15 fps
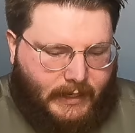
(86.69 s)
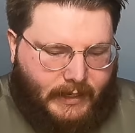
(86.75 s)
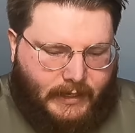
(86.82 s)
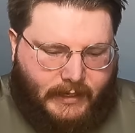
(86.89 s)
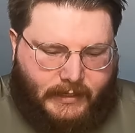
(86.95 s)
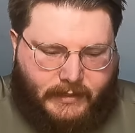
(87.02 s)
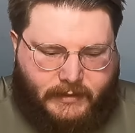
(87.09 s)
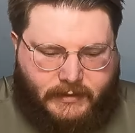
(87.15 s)

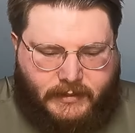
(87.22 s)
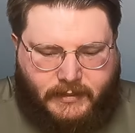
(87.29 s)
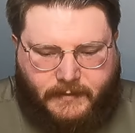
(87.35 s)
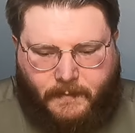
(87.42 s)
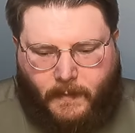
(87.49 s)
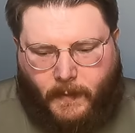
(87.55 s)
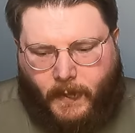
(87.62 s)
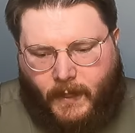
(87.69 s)
And
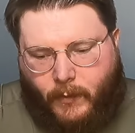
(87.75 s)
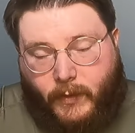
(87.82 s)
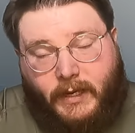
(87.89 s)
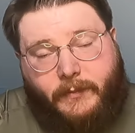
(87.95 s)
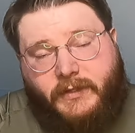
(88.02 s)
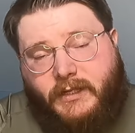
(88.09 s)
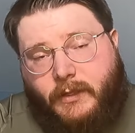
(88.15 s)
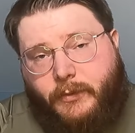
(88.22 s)

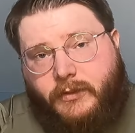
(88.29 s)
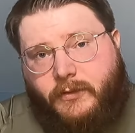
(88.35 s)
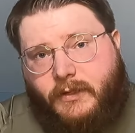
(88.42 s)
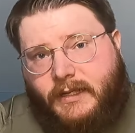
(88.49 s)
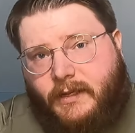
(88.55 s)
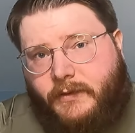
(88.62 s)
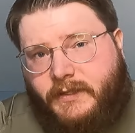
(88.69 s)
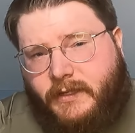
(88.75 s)
when
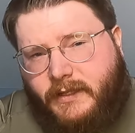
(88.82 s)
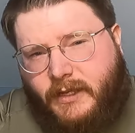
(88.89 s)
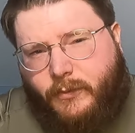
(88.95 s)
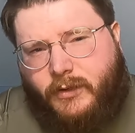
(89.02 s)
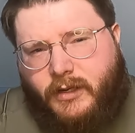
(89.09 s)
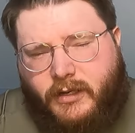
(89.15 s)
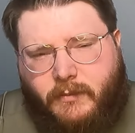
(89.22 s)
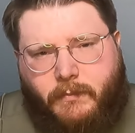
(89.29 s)
Mtw announced that they
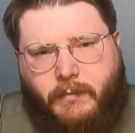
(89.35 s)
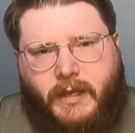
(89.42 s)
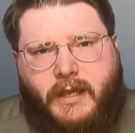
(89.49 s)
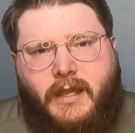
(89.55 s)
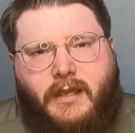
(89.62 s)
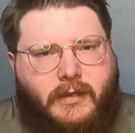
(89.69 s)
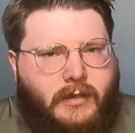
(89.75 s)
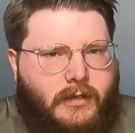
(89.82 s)
were going to
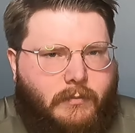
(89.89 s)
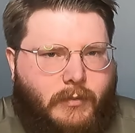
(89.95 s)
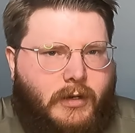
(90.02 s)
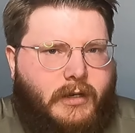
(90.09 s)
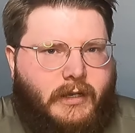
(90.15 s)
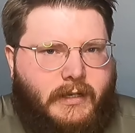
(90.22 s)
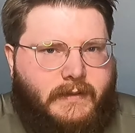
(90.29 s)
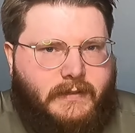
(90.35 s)
make a
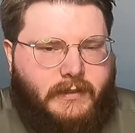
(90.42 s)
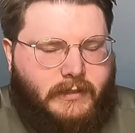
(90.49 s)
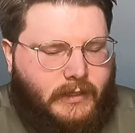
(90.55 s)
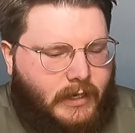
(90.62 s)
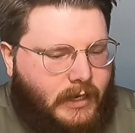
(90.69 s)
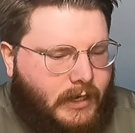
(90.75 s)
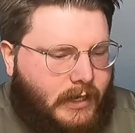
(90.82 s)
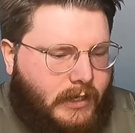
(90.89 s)
Mark 18,
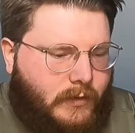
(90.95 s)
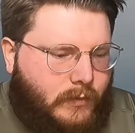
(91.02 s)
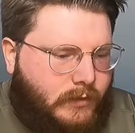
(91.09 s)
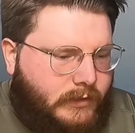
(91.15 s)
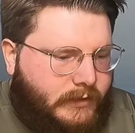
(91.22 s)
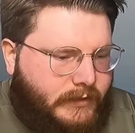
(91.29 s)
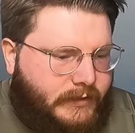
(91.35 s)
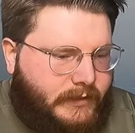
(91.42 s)
I
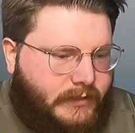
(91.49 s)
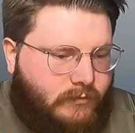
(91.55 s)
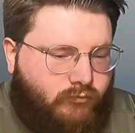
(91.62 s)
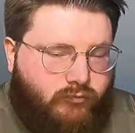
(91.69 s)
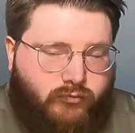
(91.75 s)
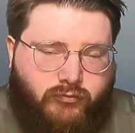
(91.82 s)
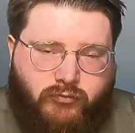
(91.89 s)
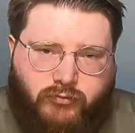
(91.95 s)
was
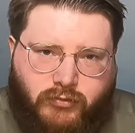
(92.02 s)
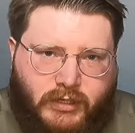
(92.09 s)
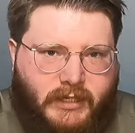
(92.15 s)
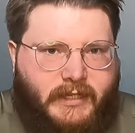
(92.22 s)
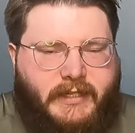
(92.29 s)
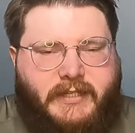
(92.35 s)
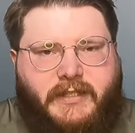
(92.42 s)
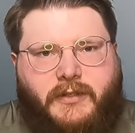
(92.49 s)

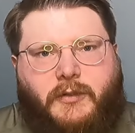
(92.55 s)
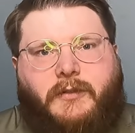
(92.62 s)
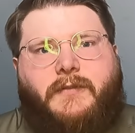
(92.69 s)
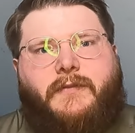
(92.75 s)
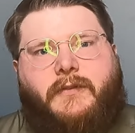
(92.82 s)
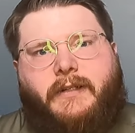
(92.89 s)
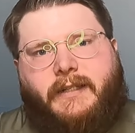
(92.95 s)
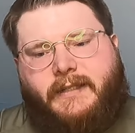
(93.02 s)
really stoked
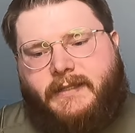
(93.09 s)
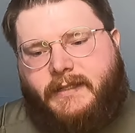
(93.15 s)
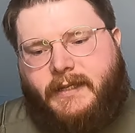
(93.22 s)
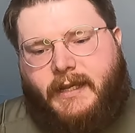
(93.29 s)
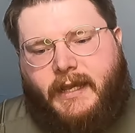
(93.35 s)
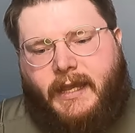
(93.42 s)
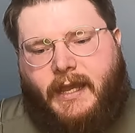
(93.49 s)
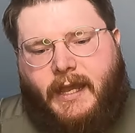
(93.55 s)
for it,
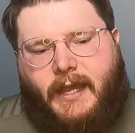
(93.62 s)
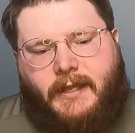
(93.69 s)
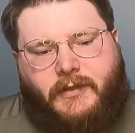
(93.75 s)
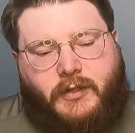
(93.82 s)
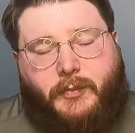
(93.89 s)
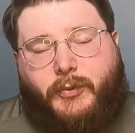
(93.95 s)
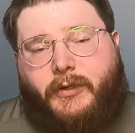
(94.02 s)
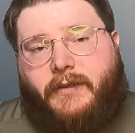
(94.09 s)

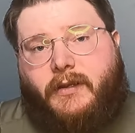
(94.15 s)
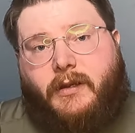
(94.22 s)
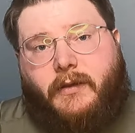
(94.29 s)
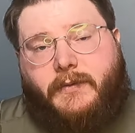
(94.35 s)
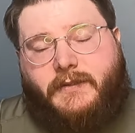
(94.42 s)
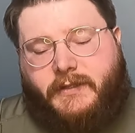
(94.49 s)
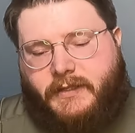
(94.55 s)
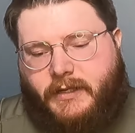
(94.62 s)
to the point that I
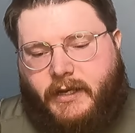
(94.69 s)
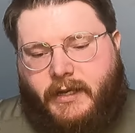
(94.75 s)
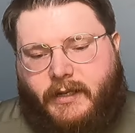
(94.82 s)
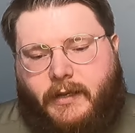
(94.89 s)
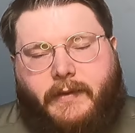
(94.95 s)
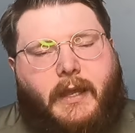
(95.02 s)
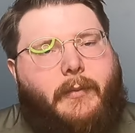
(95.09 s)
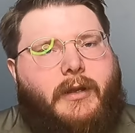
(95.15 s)
was
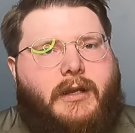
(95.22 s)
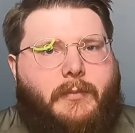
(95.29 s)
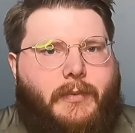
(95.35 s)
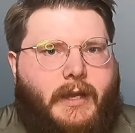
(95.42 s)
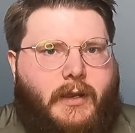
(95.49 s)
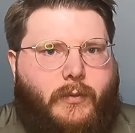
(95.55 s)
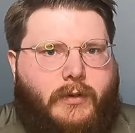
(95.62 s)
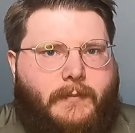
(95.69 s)
deciding that I'm going to
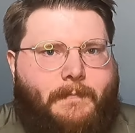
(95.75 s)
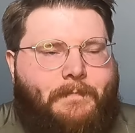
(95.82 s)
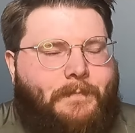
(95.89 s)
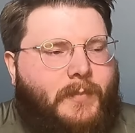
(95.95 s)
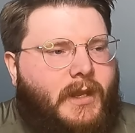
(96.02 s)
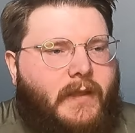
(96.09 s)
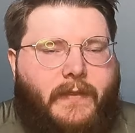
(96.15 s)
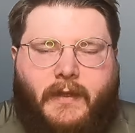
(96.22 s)
buy one.
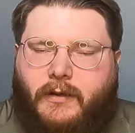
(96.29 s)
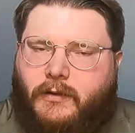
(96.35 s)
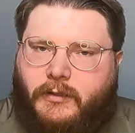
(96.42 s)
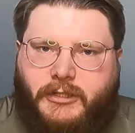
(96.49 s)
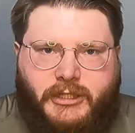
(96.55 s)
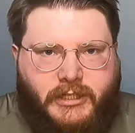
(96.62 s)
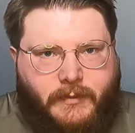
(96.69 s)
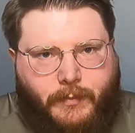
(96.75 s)
They're
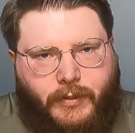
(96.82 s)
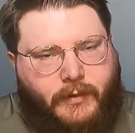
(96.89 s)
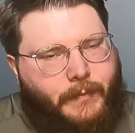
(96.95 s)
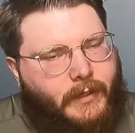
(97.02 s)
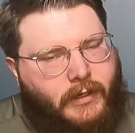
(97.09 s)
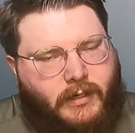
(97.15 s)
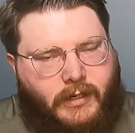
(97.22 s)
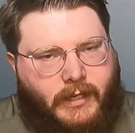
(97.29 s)
not cheap,
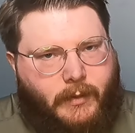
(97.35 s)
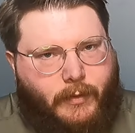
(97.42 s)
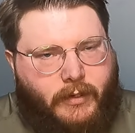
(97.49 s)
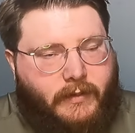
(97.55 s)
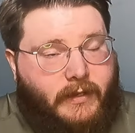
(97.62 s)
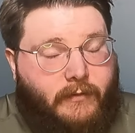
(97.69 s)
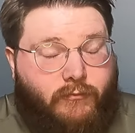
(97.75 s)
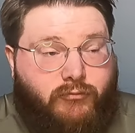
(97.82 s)
I'm not going to lie
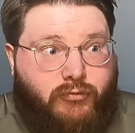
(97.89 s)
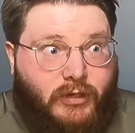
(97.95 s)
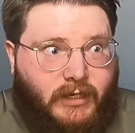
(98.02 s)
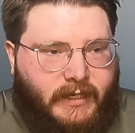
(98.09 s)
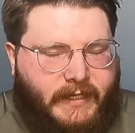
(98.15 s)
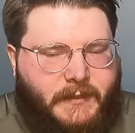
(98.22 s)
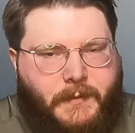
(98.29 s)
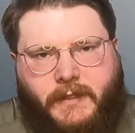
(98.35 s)
about it, they're
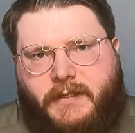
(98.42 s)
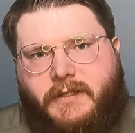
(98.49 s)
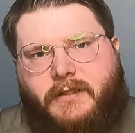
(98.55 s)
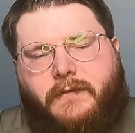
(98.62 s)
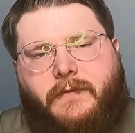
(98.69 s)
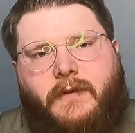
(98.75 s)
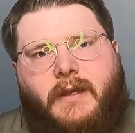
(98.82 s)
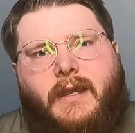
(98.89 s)
really
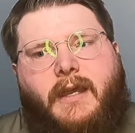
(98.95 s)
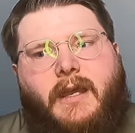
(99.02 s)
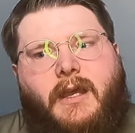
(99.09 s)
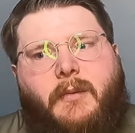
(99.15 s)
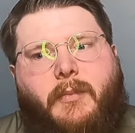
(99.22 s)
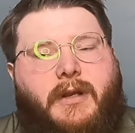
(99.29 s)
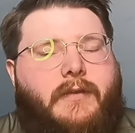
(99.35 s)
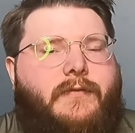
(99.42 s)
expensive.
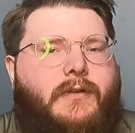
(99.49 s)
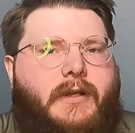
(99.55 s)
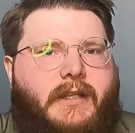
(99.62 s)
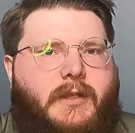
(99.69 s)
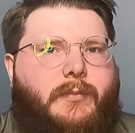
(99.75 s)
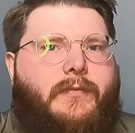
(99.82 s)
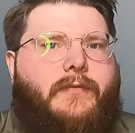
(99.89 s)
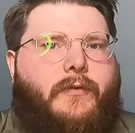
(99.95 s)
But if you look
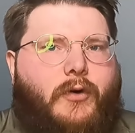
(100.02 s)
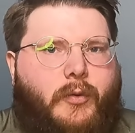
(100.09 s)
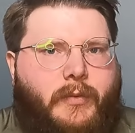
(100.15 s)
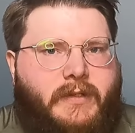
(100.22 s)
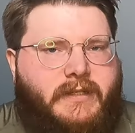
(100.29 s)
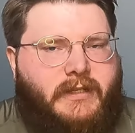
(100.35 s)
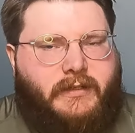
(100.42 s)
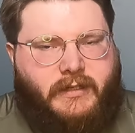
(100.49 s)
at the
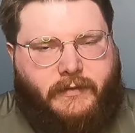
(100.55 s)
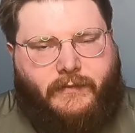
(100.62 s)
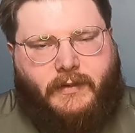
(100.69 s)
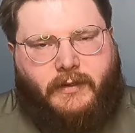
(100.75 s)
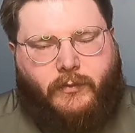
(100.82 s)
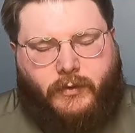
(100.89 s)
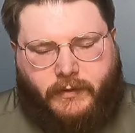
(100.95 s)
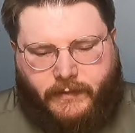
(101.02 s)
performance, they're
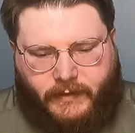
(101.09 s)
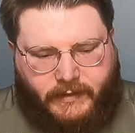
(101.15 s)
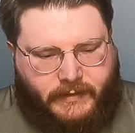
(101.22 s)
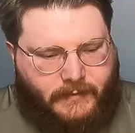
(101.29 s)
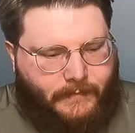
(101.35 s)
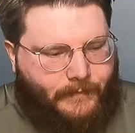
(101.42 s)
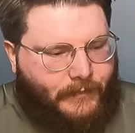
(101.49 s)
definitely worth it.